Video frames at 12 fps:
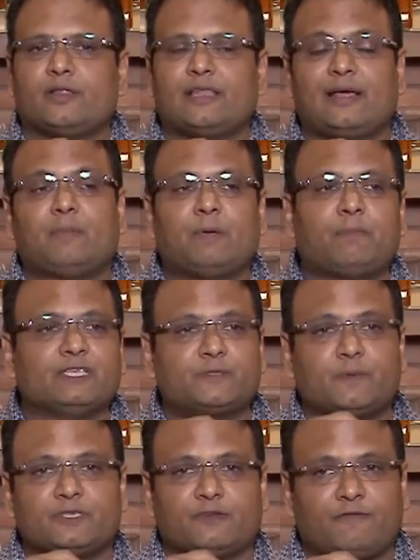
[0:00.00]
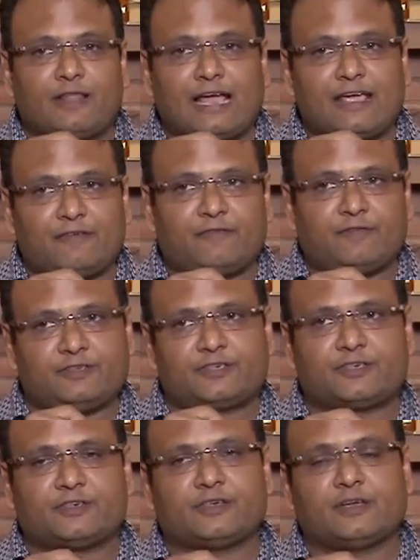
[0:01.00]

They are my principles of life, which